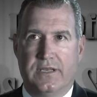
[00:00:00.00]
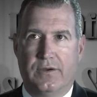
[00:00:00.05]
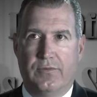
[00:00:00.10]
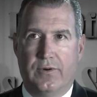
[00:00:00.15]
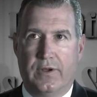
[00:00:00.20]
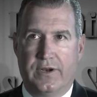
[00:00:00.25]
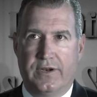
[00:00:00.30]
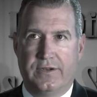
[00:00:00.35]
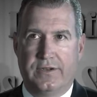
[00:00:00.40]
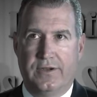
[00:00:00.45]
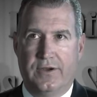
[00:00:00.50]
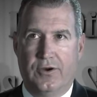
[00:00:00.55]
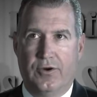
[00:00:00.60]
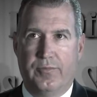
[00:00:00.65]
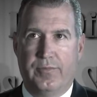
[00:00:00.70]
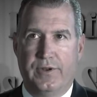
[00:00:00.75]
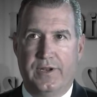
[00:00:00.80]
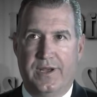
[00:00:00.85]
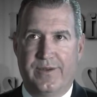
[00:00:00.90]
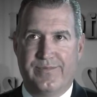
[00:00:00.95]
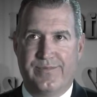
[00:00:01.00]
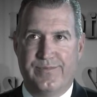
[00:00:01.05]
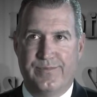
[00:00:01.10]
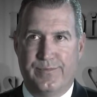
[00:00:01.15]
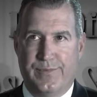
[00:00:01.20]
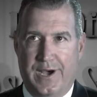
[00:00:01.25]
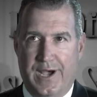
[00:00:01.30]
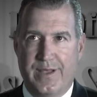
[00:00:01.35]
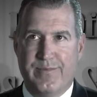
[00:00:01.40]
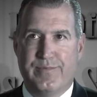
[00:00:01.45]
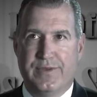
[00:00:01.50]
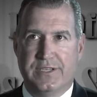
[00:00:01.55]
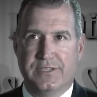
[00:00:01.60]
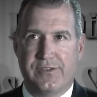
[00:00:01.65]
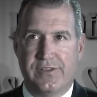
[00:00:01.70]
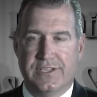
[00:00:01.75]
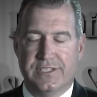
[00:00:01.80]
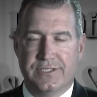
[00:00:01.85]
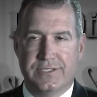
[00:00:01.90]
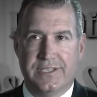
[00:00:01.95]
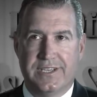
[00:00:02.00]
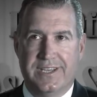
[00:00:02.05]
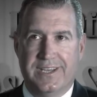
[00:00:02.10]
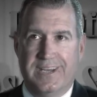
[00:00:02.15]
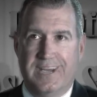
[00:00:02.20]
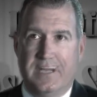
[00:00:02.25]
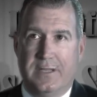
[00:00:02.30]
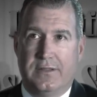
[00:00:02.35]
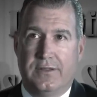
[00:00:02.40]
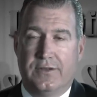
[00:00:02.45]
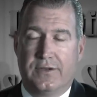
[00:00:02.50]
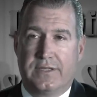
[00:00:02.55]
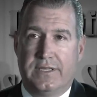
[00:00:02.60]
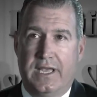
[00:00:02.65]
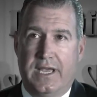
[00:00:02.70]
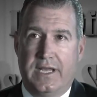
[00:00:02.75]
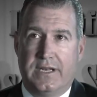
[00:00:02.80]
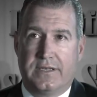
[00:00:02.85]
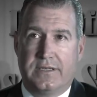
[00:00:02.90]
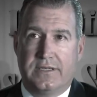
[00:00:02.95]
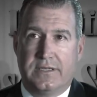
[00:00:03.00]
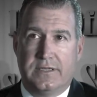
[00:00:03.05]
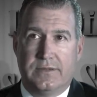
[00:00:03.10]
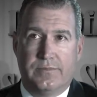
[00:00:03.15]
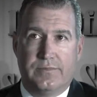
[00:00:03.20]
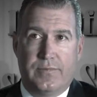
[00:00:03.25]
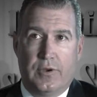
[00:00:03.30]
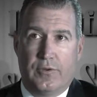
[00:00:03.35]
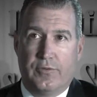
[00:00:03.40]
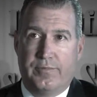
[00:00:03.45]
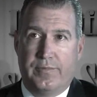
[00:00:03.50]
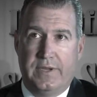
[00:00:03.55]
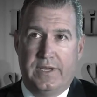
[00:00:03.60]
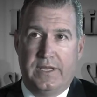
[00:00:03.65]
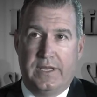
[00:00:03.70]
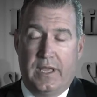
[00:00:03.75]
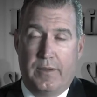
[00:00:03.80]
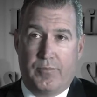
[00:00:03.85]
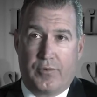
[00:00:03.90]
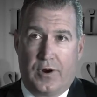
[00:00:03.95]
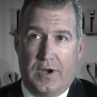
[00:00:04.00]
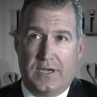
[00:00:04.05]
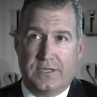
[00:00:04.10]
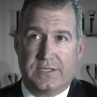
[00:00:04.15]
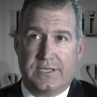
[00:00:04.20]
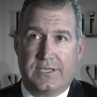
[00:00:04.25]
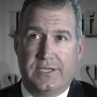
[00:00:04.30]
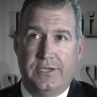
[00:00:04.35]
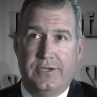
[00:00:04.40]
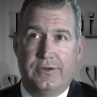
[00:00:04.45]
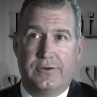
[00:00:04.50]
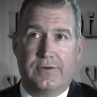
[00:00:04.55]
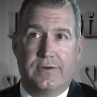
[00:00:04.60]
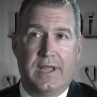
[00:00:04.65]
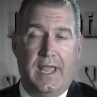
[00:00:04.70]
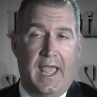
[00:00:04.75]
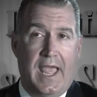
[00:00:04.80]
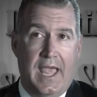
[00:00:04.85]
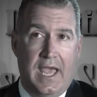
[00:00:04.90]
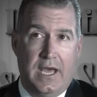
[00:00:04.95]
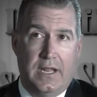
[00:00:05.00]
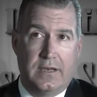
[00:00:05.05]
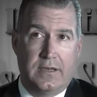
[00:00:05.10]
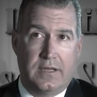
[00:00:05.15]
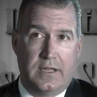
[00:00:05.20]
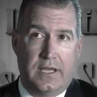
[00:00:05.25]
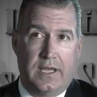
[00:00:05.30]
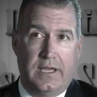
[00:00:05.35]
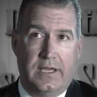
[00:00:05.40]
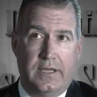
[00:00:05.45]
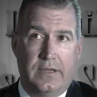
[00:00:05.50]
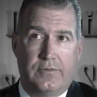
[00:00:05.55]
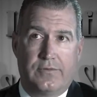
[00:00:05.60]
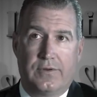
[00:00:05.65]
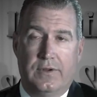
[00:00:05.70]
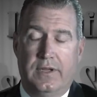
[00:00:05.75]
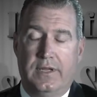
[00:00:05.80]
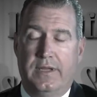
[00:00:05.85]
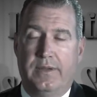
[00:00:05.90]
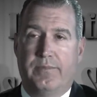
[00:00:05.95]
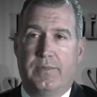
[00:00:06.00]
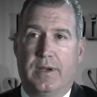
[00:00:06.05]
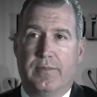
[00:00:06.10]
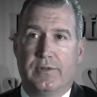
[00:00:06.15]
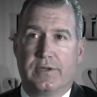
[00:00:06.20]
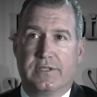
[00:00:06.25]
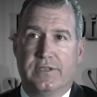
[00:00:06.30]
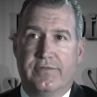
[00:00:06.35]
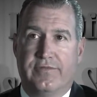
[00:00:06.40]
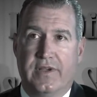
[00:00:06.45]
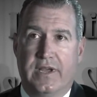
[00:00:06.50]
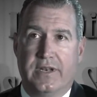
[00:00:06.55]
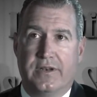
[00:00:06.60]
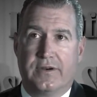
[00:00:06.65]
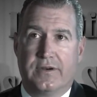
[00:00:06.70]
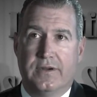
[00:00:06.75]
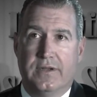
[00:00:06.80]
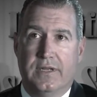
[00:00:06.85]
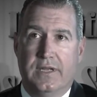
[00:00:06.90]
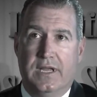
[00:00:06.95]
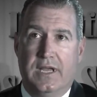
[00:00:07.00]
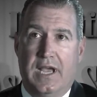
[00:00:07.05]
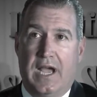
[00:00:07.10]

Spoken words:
I wanted to open up my business. I looked at both being a prosecutor and a public defender.